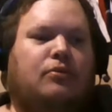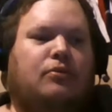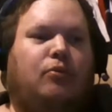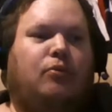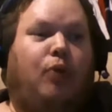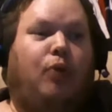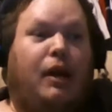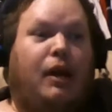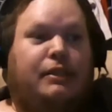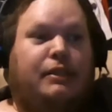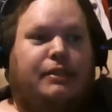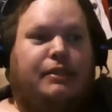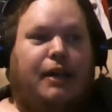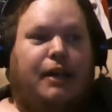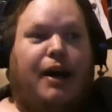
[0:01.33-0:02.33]

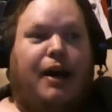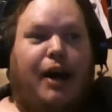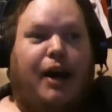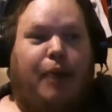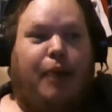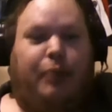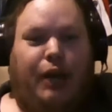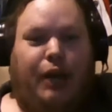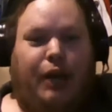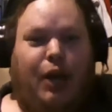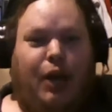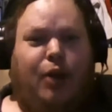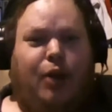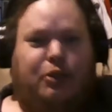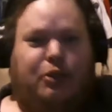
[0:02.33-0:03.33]
What's up,
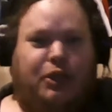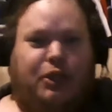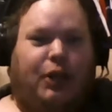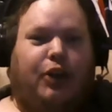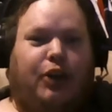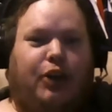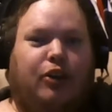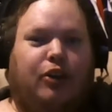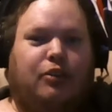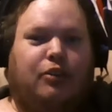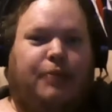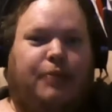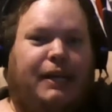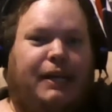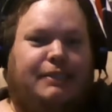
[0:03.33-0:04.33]
YouTube?
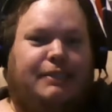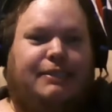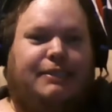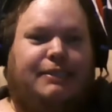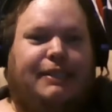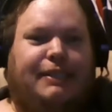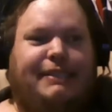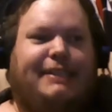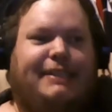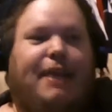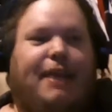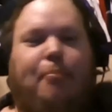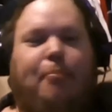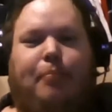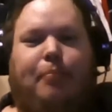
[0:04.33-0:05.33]
It's
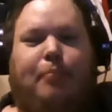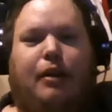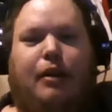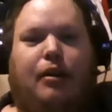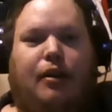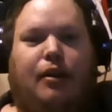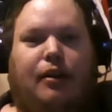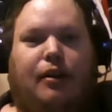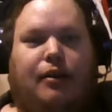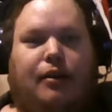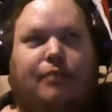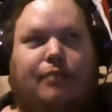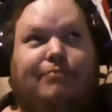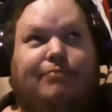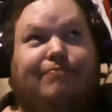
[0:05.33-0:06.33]
December
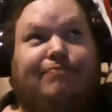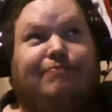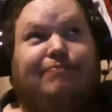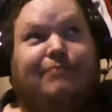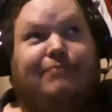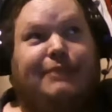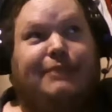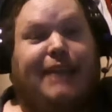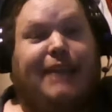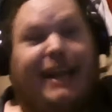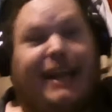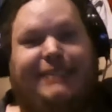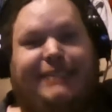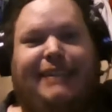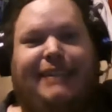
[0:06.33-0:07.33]

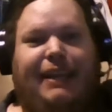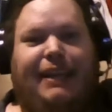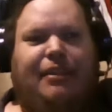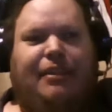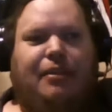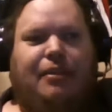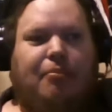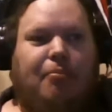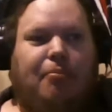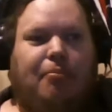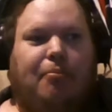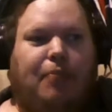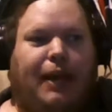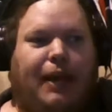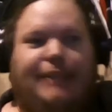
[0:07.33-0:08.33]
19th,
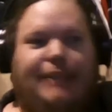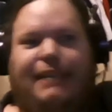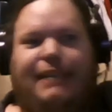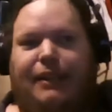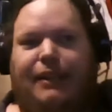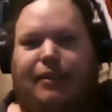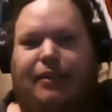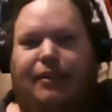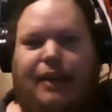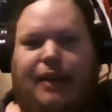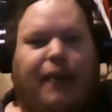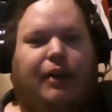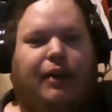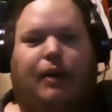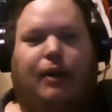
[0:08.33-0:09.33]
18th. I
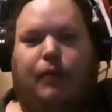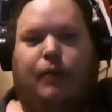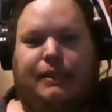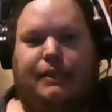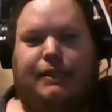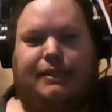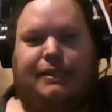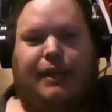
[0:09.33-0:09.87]
don't know. It's